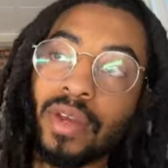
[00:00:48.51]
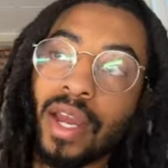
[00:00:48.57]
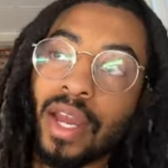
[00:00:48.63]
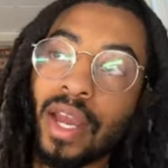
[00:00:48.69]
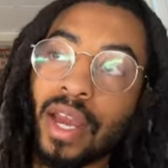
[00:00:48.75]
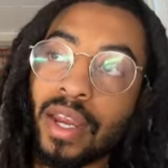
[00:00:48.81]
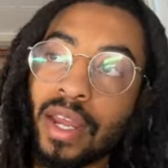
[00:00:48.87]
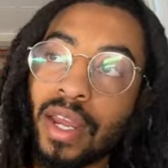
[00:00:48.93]
I
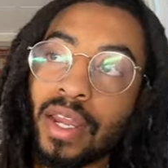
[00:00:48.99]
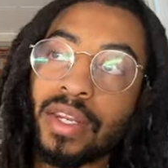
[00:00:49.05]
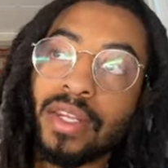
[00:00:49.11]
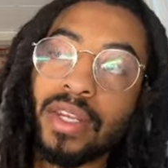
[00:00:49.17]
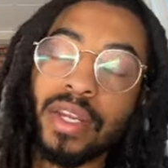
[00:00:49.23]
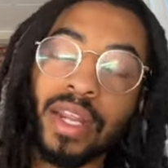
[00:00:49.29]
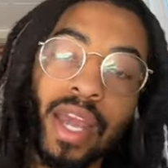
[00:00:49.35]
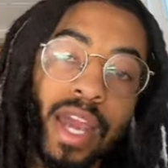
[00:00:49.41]
got an
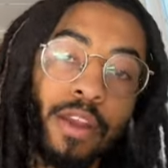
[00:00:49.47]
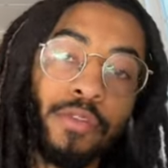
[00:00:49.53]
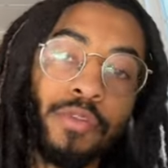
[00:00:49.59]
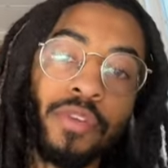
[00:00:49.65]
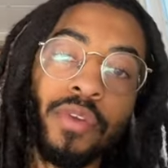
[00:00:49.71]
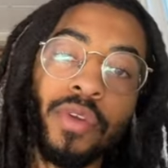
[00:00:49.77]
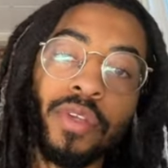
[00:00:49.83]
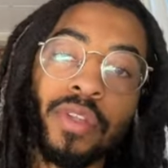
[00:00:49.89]
idea to add a
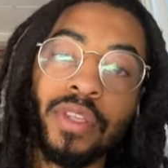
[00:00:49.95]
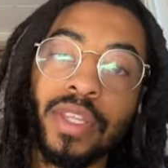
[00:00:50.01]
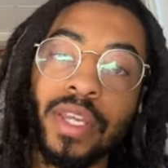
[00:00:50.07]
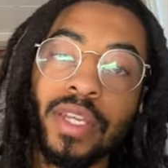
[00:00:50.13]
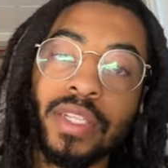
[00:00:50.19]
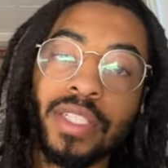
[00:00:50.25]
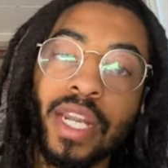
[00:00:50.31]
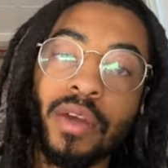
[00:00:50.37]
few other
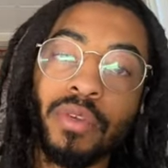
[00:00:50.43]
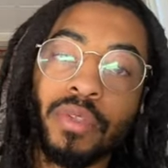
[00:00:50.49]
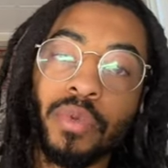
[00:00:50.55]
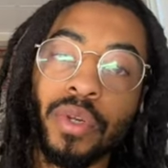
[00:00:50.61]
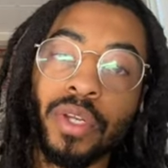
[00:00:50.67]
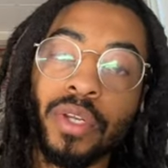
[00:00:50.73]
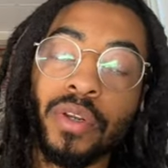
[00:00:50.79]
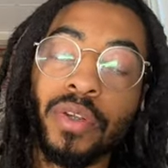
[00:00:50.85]
things that I was
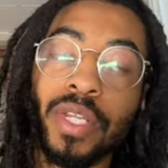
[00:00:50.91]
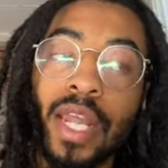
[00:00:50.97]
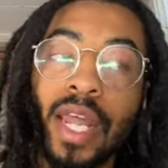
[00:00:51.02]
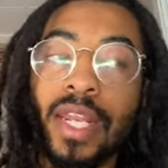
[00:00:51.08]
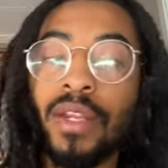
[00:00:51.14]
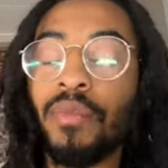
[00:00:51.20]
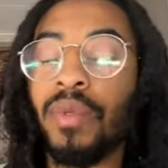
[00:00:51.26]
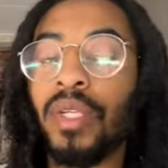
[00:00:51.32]
working on that I
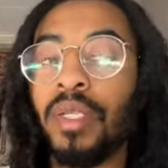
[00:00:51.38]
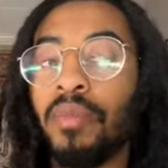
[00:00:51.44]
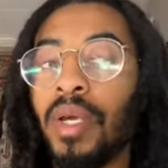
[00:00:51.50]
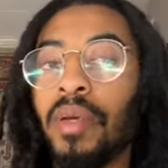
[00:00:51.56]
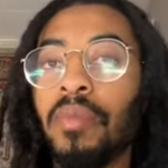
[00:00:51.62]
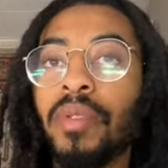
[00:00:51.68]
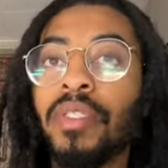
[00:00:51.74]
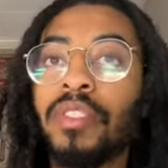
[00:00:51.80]
didn't really
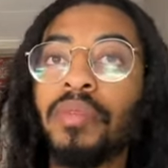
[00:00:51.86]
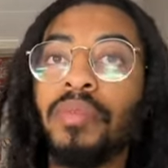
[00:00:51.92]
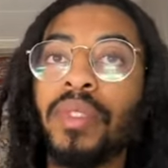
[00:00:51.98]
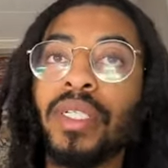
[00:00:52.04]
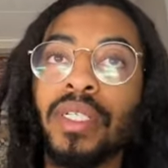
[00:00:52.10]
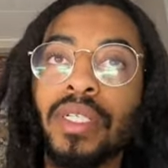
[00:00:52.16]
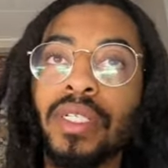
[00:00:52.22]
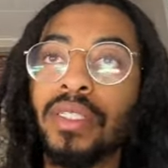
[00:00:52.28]
publish
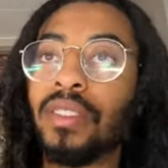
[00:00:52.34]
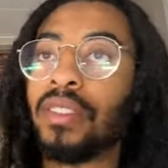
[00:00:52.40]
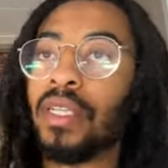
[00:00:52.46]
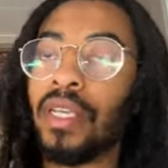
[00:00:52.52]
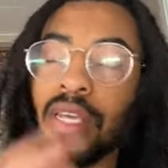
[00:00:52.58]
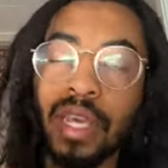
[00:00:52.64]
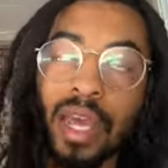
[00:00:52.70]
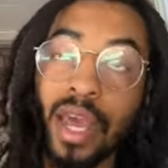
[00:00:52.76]
because
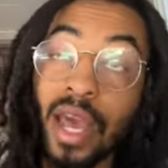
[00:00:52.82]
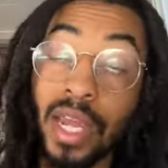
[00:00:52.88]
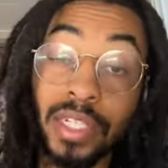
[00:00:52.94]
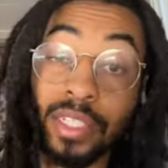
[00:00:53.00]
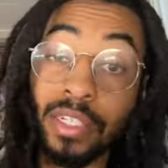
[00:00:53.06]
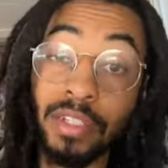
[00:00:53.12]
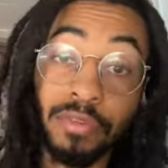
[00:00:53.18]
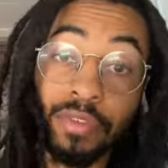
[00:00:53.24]
I
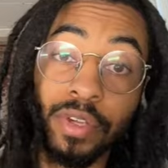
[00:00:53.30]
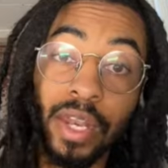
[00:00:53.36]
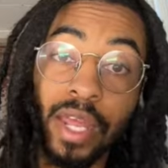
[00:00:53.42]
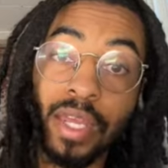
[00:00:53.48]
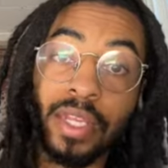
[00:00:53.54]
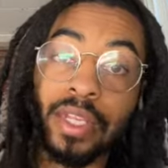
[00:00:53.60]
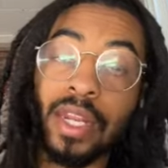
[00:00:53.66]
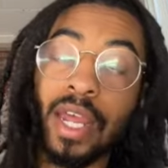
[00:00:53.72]
just didn't feel like it.